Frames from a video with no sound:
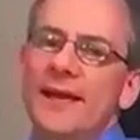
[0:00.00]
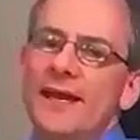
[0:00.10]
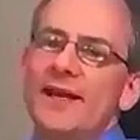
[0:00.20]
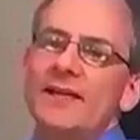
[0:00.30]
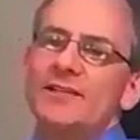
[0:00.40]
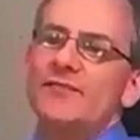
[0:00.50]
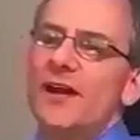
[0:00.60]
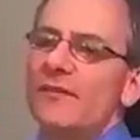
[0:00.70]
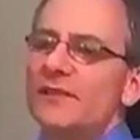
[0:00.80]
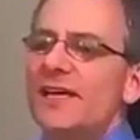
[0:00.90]
And I just
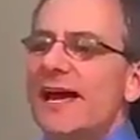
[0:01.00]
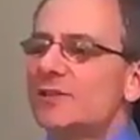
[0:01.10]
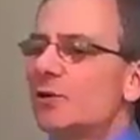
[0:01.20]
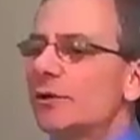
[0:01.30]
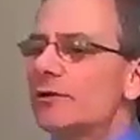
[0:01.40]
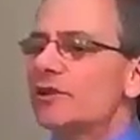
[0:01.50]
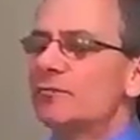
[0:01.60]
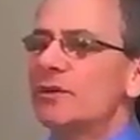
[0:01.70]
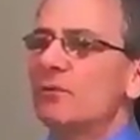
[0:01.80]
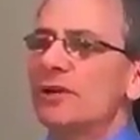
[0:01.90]
found the tax lawyers
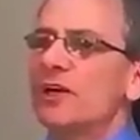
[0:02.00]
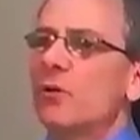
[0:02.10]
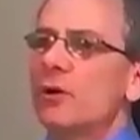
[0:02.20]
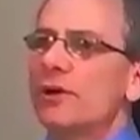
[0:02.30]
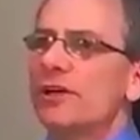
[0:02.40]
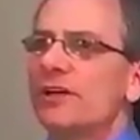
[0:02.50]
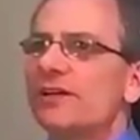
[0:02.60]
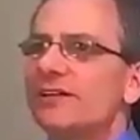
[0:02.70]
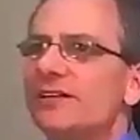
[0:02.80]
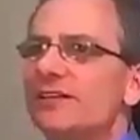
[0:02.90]
to be pretty
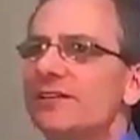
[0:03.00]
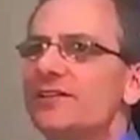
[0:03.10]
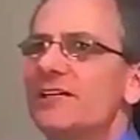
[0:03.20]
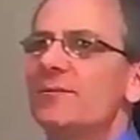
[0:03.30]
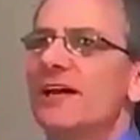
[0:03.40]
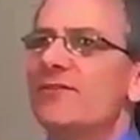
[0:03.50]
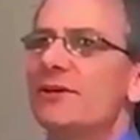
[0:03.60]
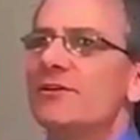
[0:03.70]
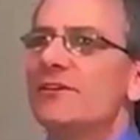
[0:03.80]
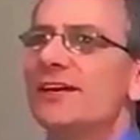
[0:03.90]
quirky. They seemed to have
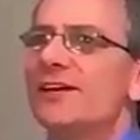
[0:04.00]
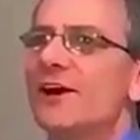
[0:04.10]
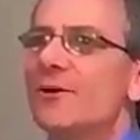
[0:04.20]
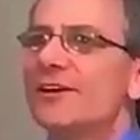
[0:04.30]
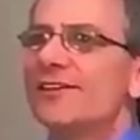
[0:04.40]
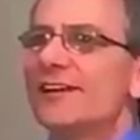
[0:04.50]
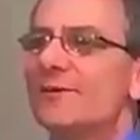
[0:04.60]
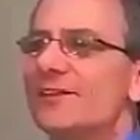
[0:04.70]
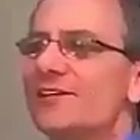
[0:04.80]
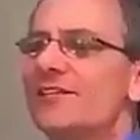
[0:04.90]
a good thing going.
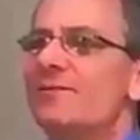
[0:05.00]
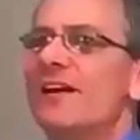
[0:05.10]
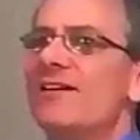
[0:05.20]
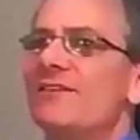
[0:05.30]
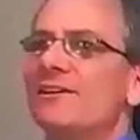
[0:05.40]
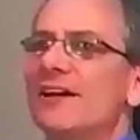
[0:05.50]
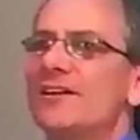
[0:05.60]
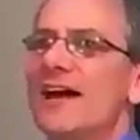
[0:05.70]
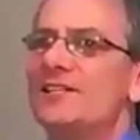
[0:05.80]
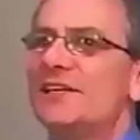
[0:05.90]
They seemed to have
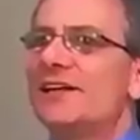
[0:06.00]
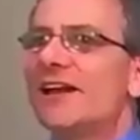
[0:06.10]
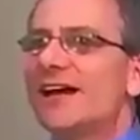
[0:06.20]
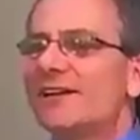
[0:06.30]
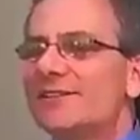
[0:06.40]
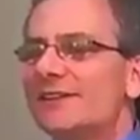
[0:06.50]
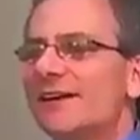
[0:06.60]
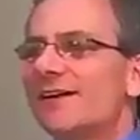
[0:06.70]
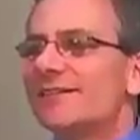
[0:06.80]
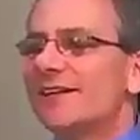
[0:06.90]
a nice intellect.
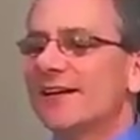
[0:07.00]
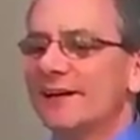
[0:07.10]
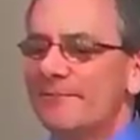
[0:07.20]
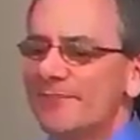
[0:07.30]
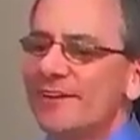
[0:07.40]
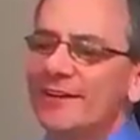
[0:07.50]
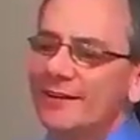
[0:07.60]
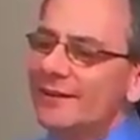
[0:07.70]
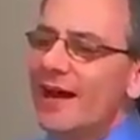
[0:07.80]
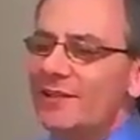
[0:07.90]
And
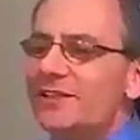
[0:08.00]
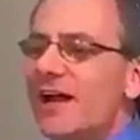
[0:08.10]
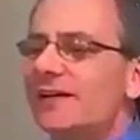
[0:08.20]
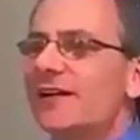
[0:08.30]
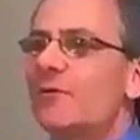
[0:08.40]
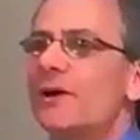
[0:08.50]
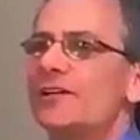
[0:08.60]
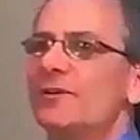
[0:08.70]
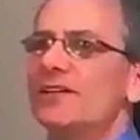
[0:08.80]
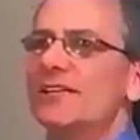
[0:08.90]
I decided I
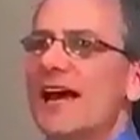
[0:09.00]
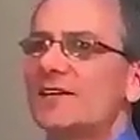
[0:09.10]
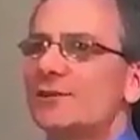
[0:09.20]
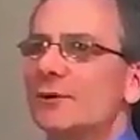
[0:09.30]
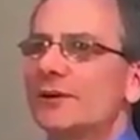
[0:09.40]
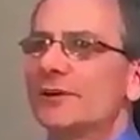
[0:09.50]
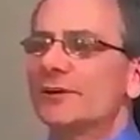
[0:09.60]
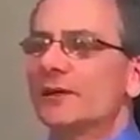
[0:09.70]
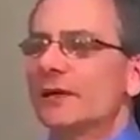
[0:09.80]
wanted to be a tax lawyer.